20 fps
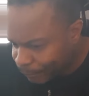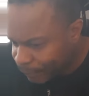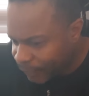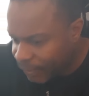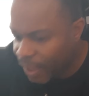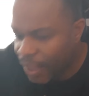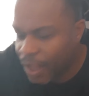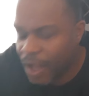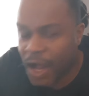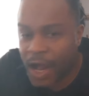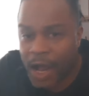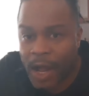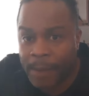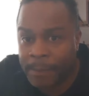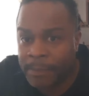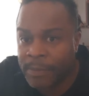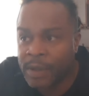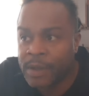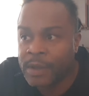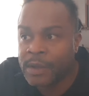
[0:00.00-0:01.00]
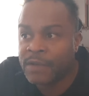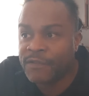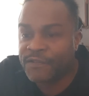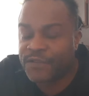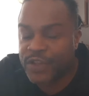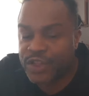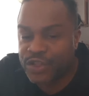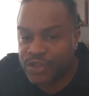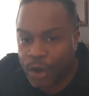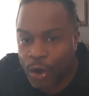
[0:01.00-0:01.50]
for
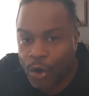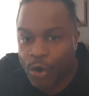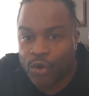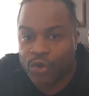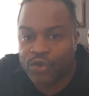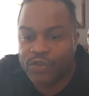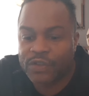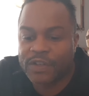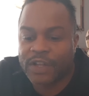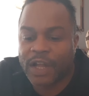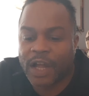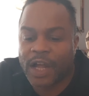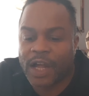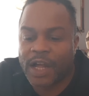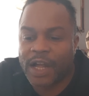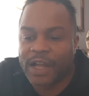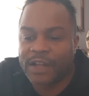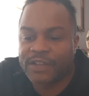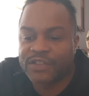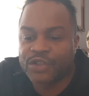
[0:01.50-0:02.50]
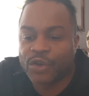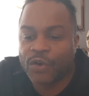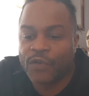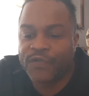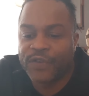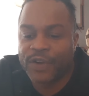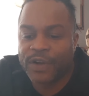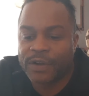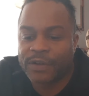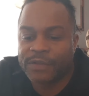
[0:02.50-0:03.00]
those, so
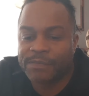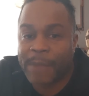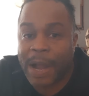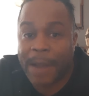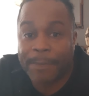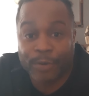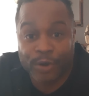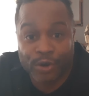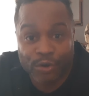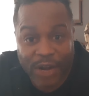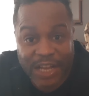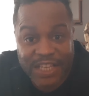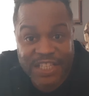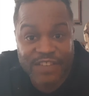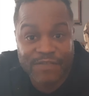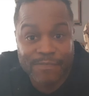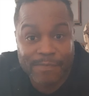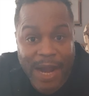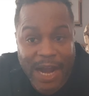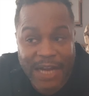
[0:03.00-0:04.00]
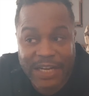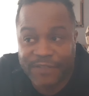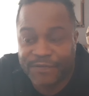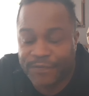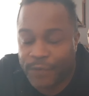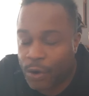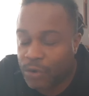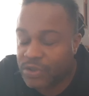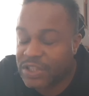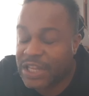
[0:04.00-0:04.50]
for my progressive-minded
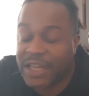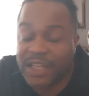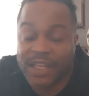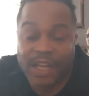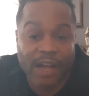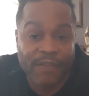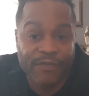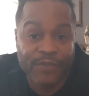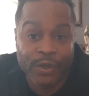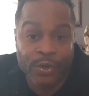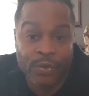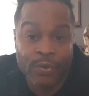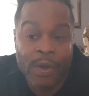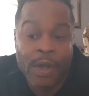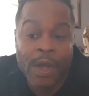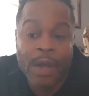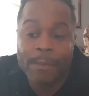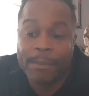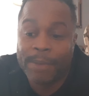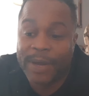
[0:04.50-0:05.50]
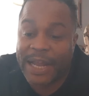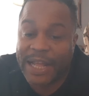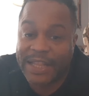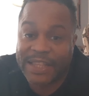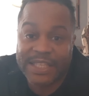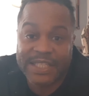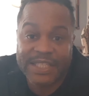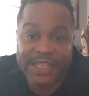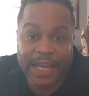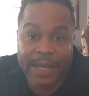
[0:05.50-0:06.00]
folks, I love you, but at the
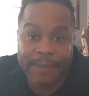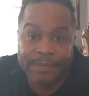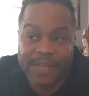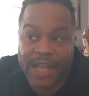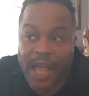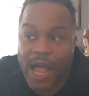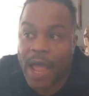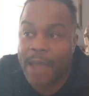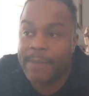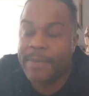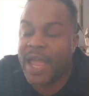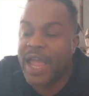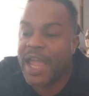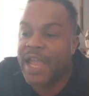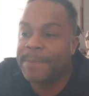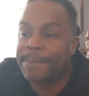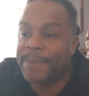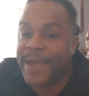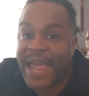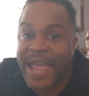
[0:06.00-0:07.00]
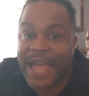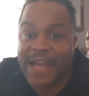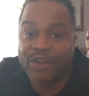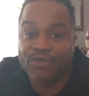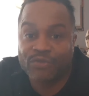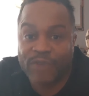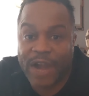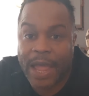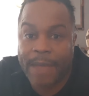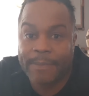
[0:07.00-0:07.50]
same time, a
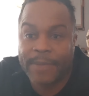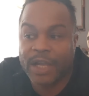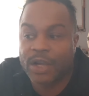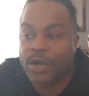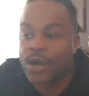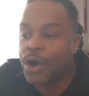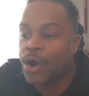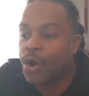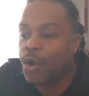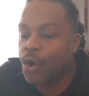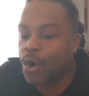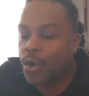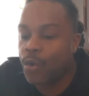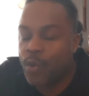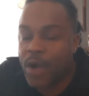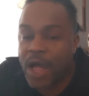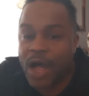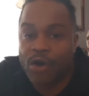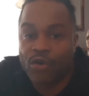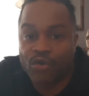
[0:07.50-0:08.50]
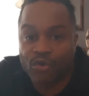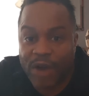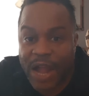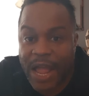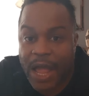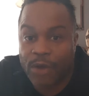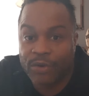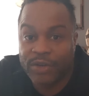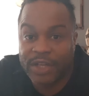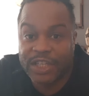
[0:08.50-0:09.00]
panoramic or
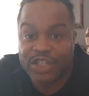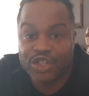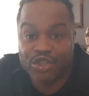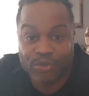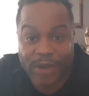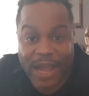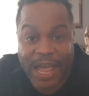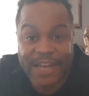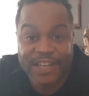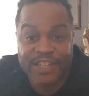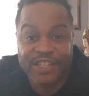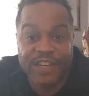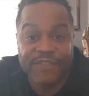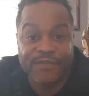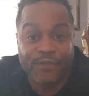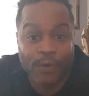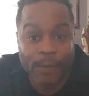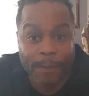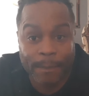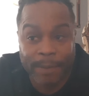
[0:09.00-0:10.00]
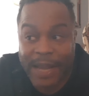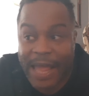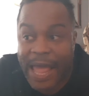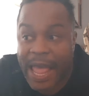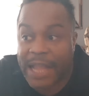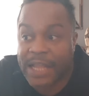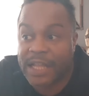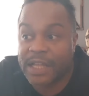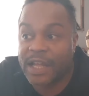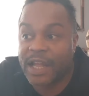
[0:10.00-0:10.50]
well-rounded strategy for black
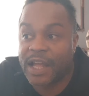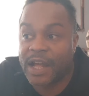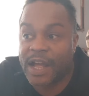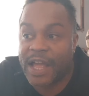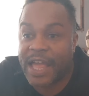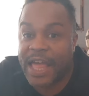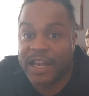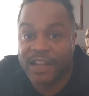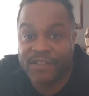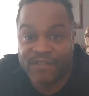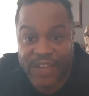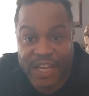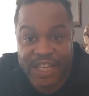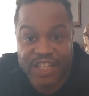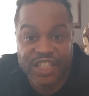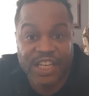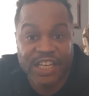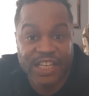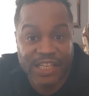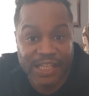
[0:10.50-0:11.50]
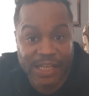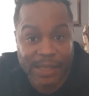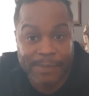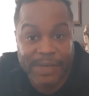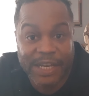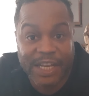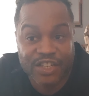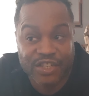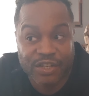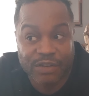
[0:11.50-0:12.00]
elevation and
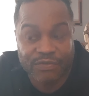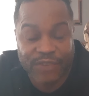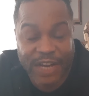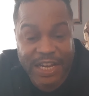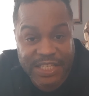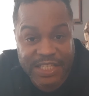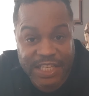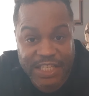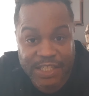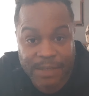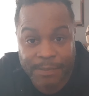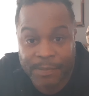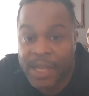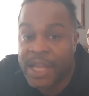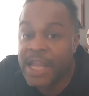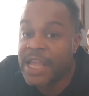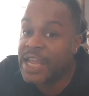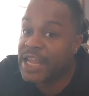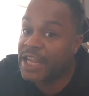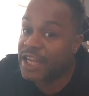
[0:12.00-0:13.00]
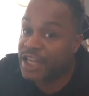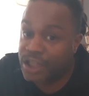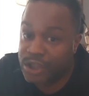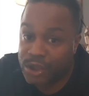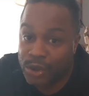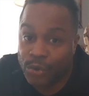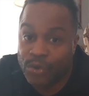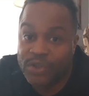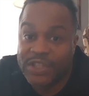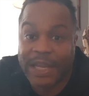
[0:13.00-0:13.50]
elimination of racism
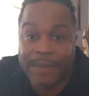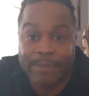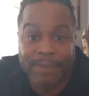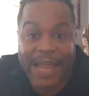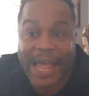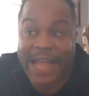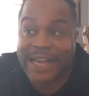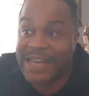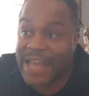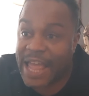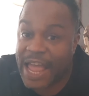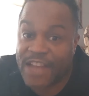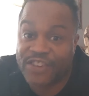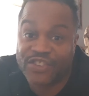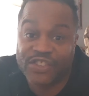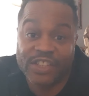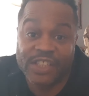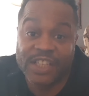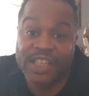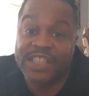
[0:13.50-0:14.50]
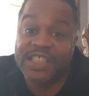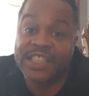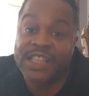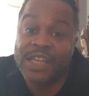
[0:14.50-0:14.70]
includes a black nationalist